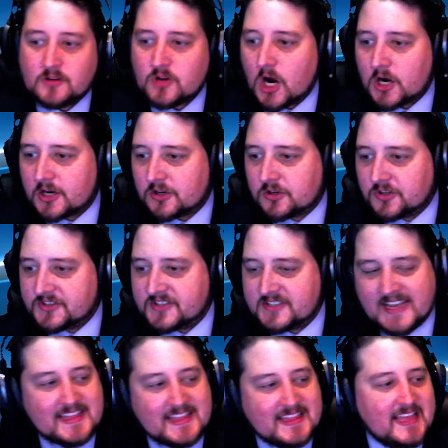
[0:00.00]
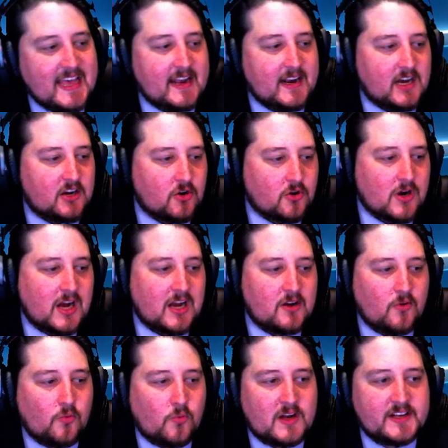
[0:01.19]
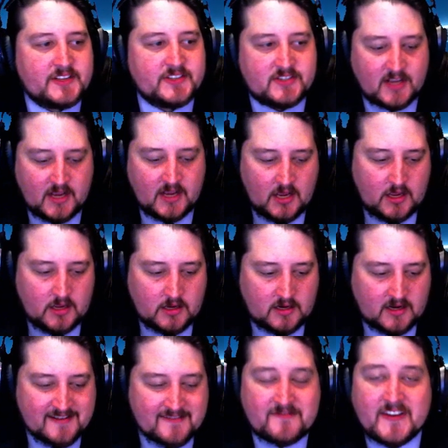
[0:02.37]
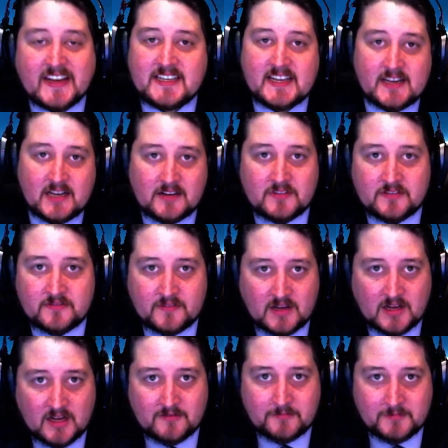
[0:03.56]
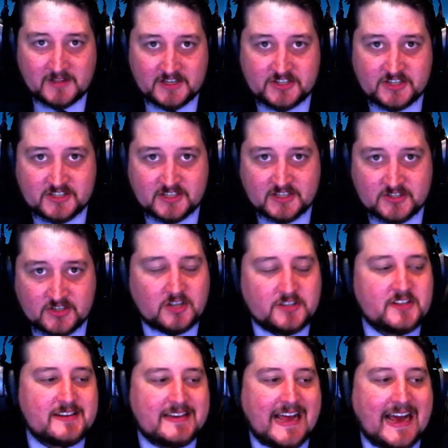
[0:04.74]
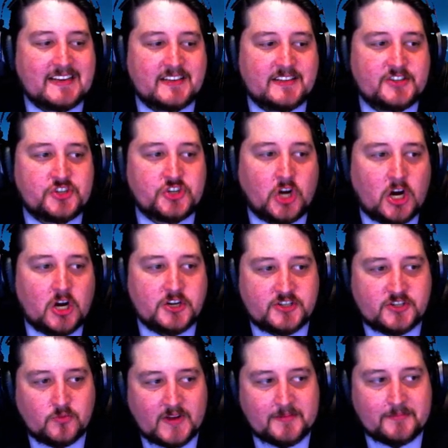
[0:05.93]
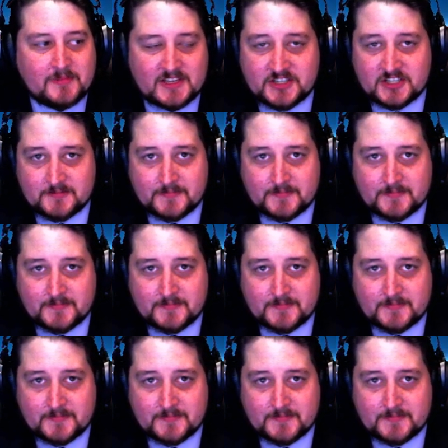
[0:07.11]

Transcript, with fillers: article said that uh, Korok was convicted of a, of malicious assault, not charged with malicious